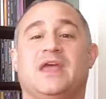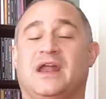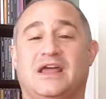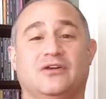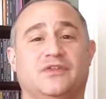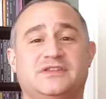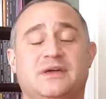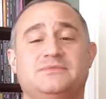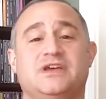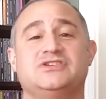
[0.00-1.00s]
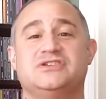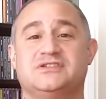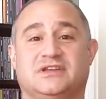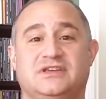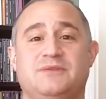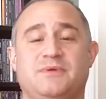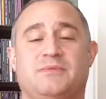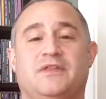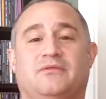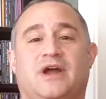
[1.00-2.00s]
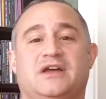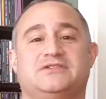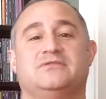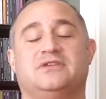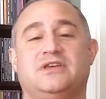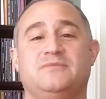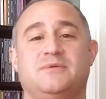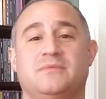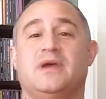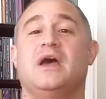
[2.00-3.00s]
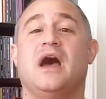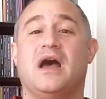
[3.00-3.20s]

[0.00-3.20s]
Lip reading: And I know the temptation is to keep him on the roster and keep him